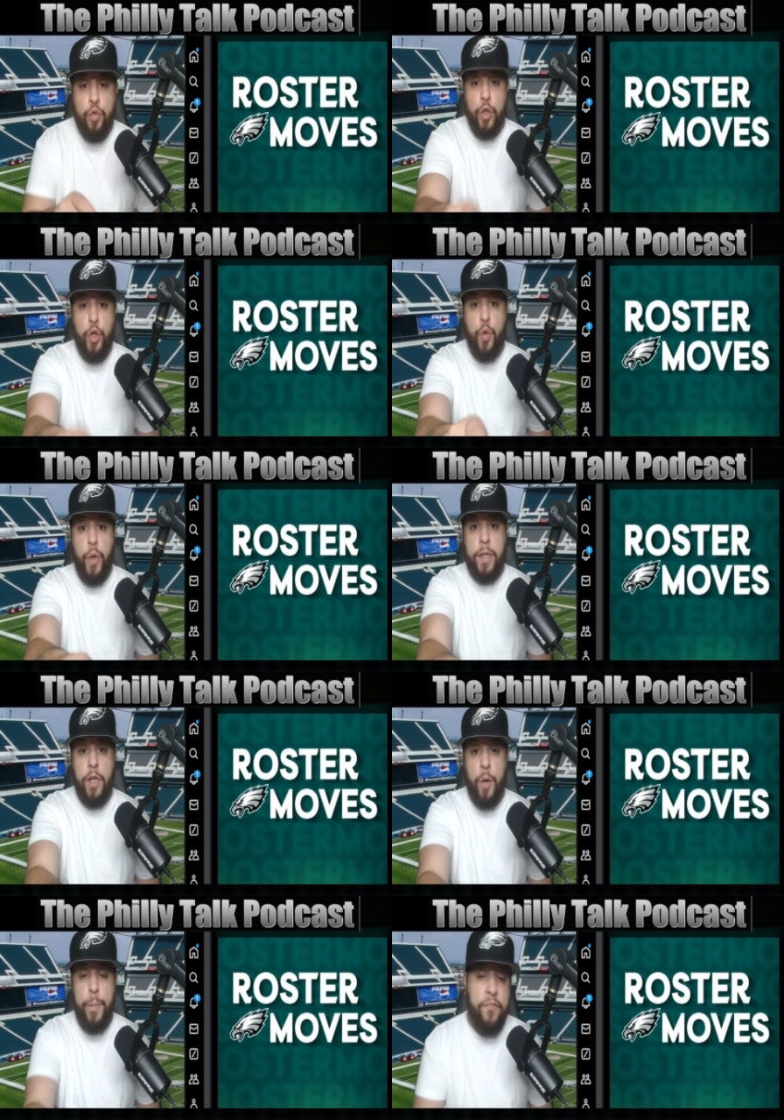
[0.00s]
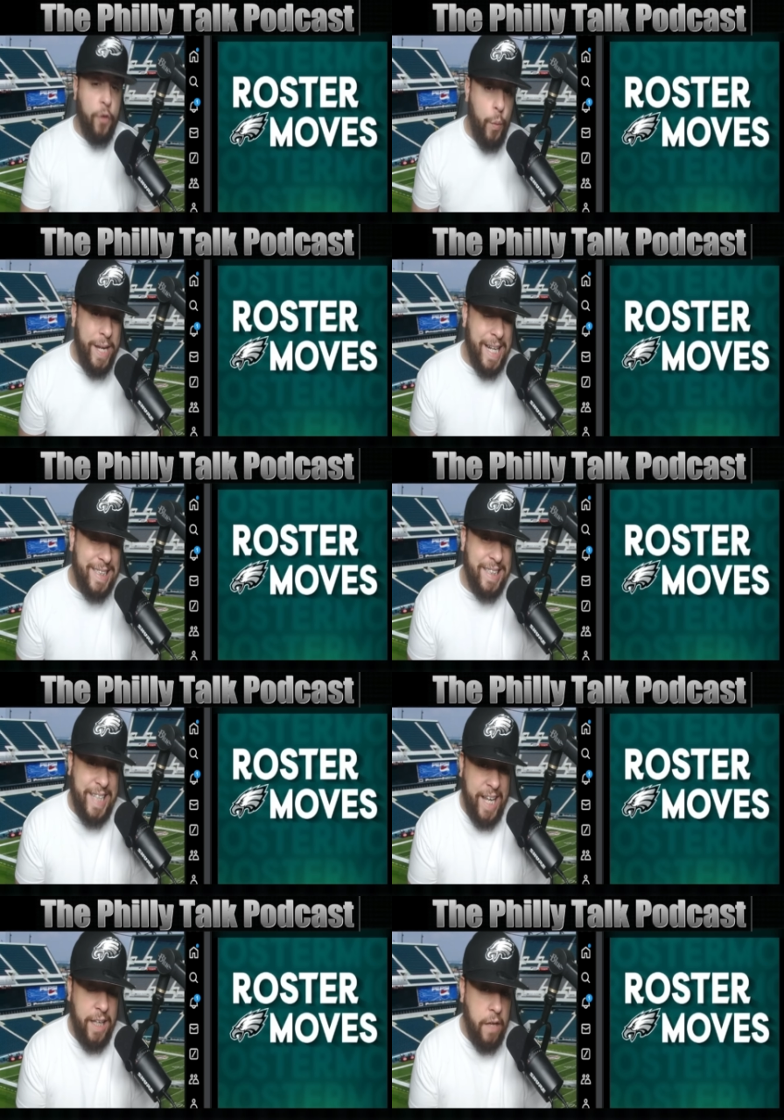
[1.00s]
Real quick, though, before we get to
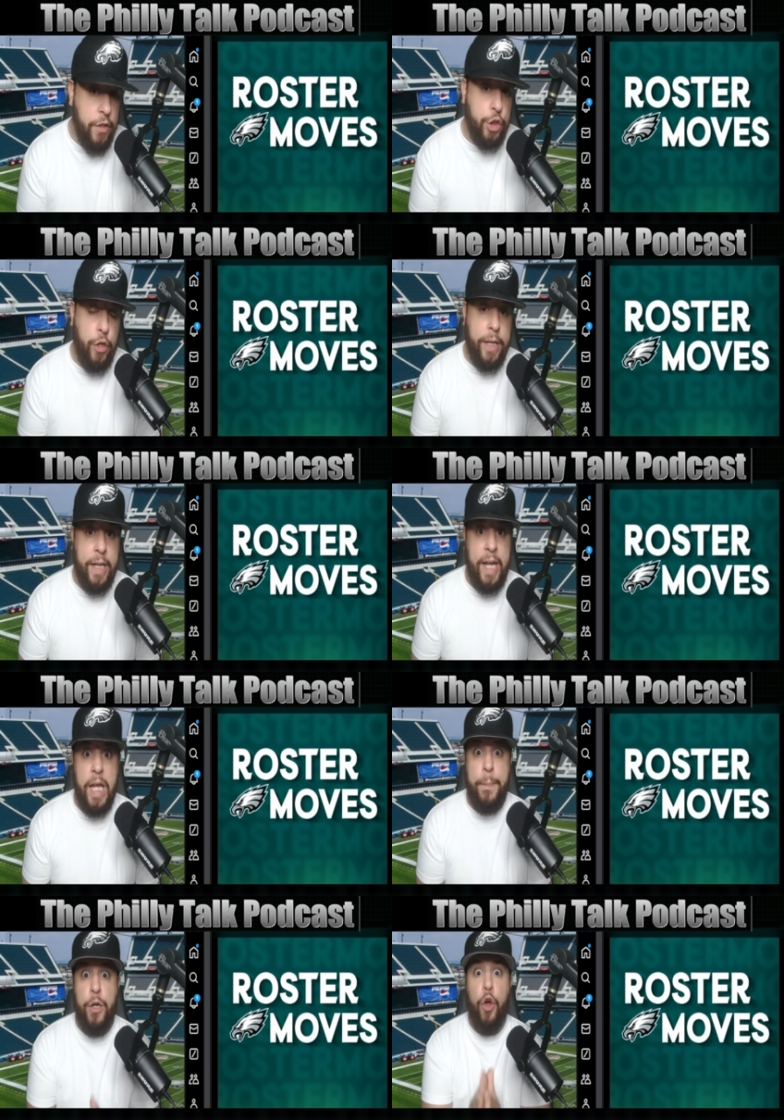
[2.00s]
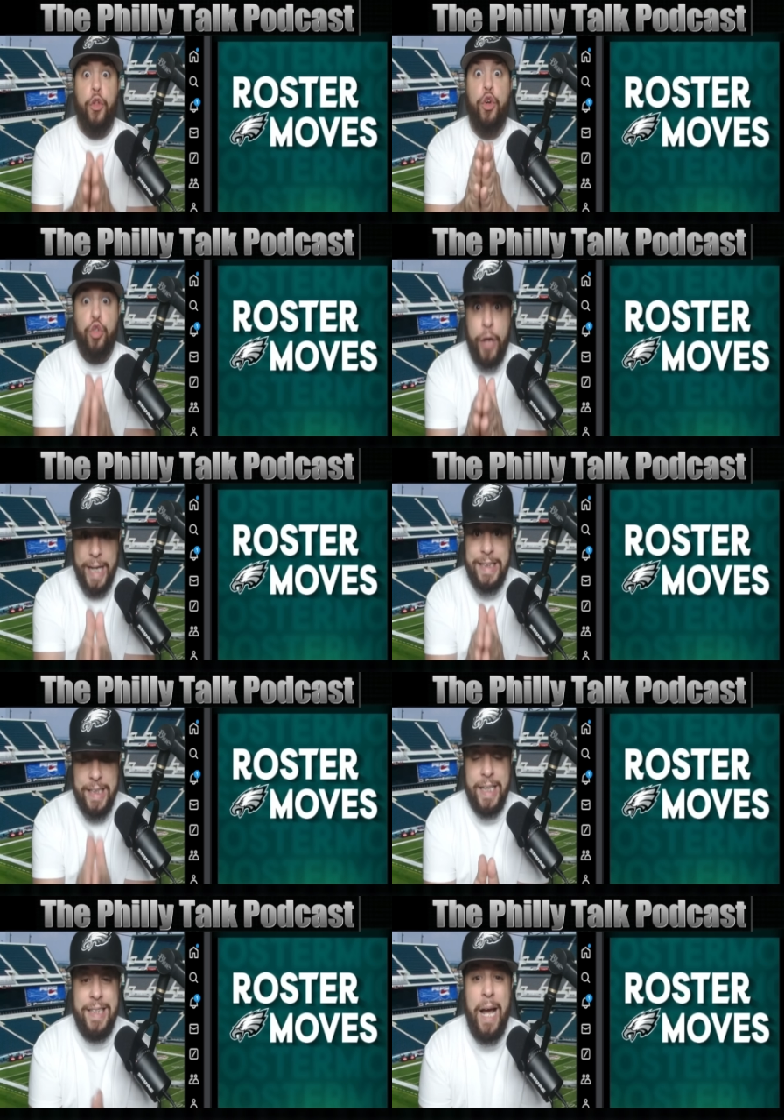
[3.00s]
day 11 training camp and all the
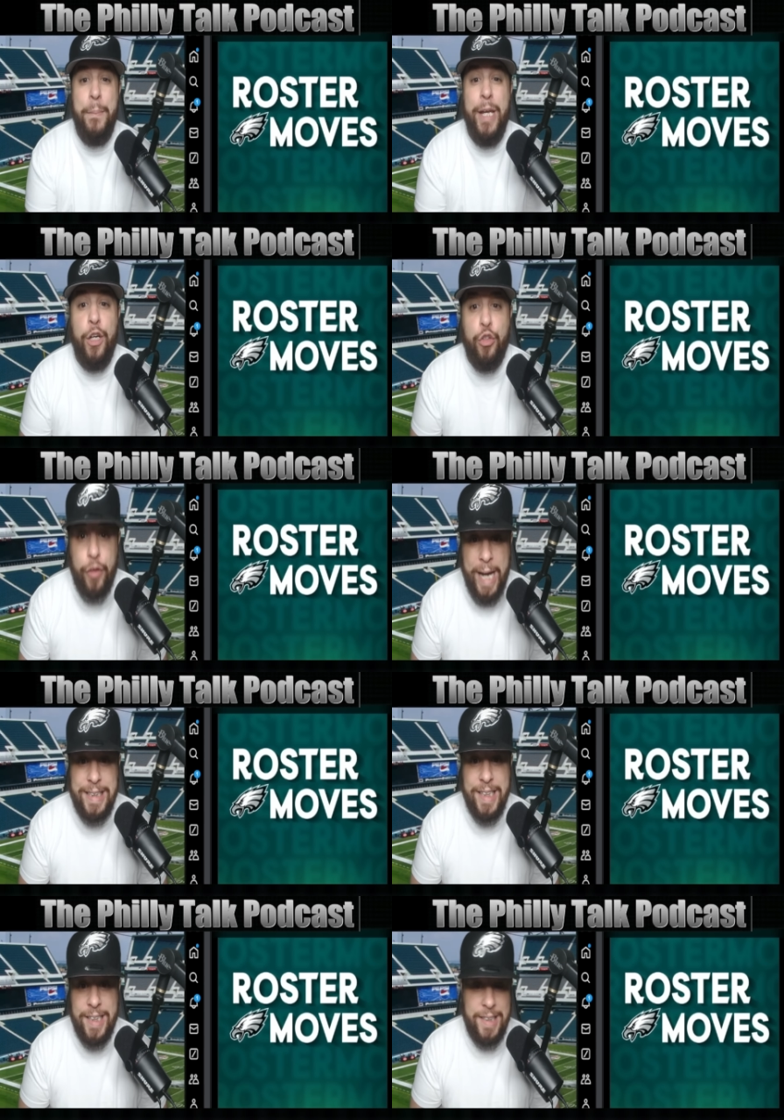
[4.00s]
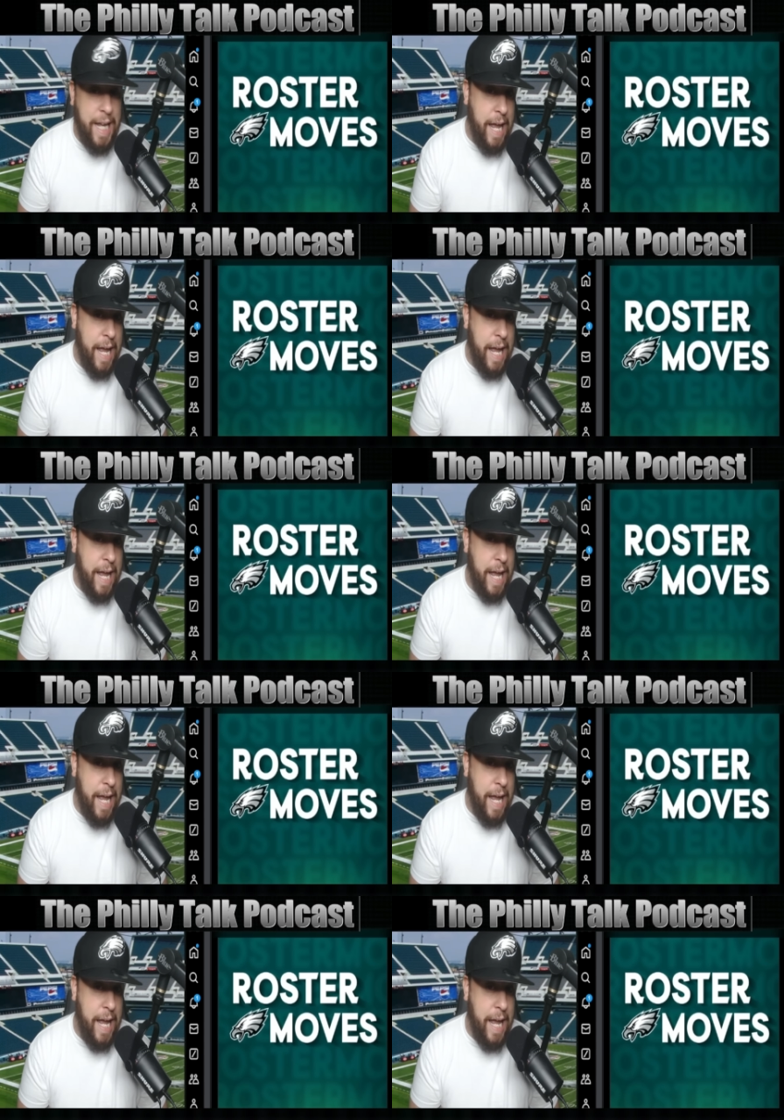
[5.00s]
craziness, craziness that